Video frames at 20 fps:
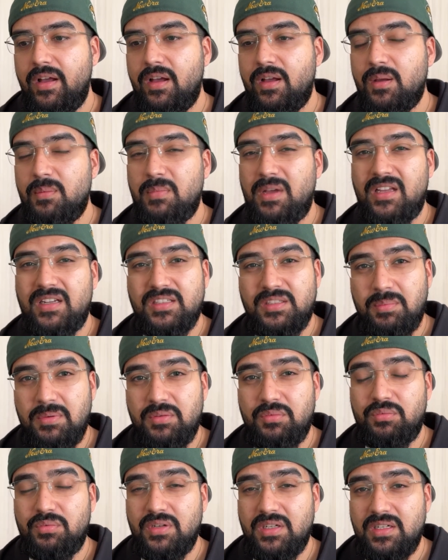um, and it's
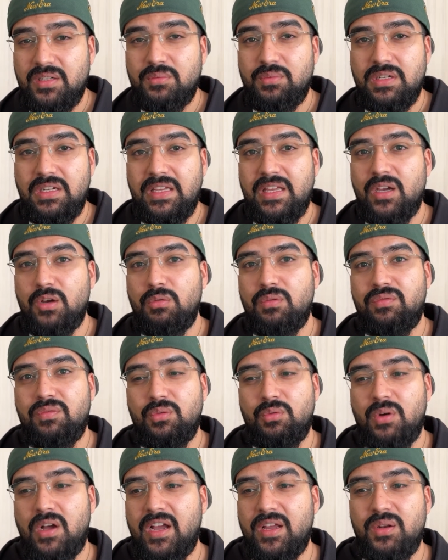been really really
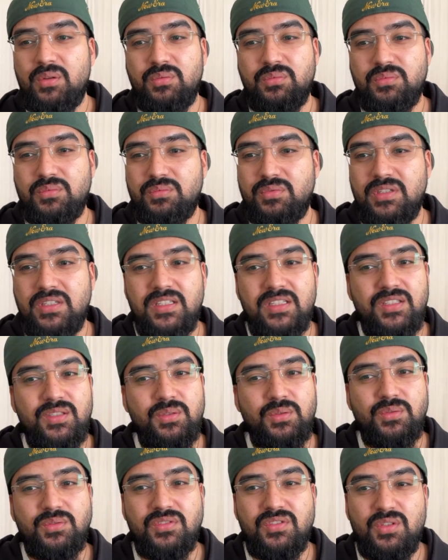helpful i don't really
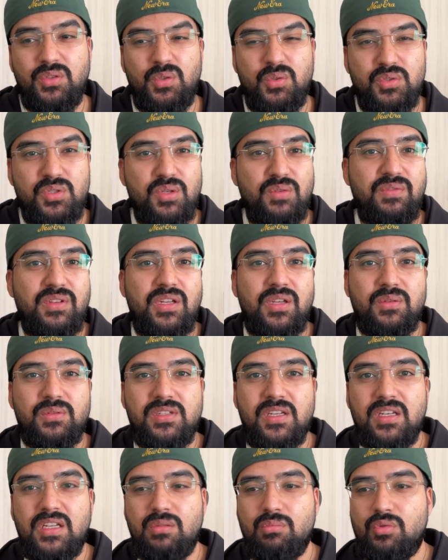use youtube
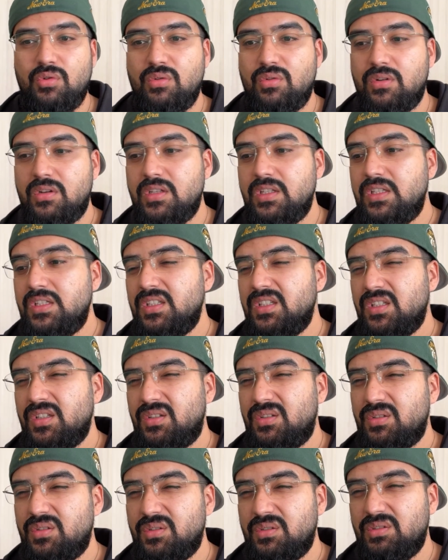videos anymore
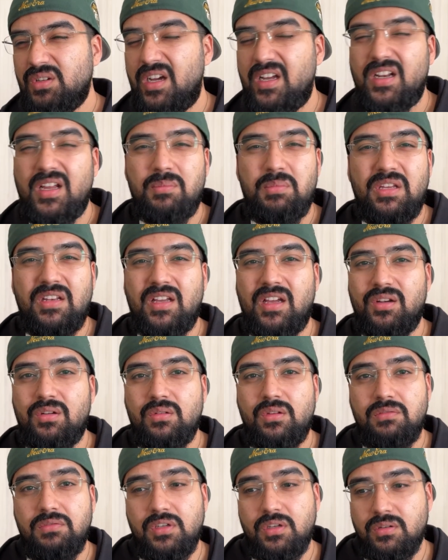or I, I mean i
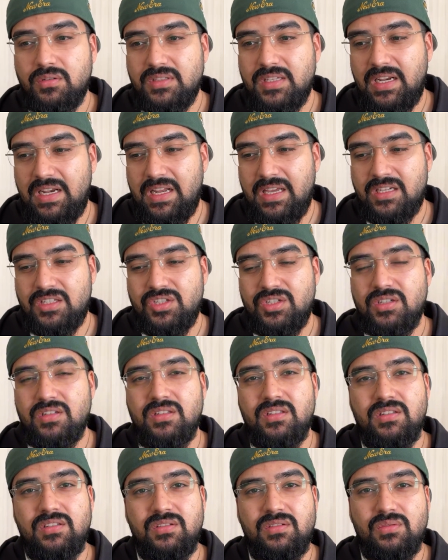don't even go to
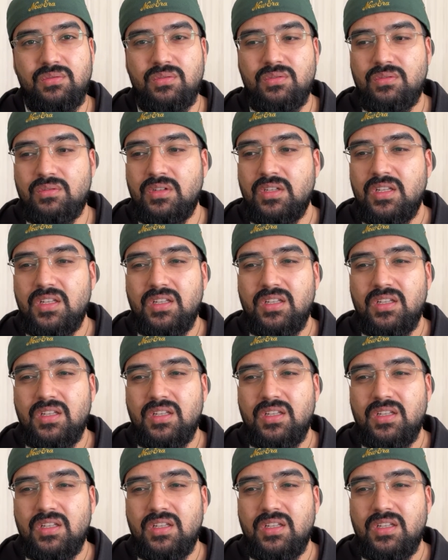lectures or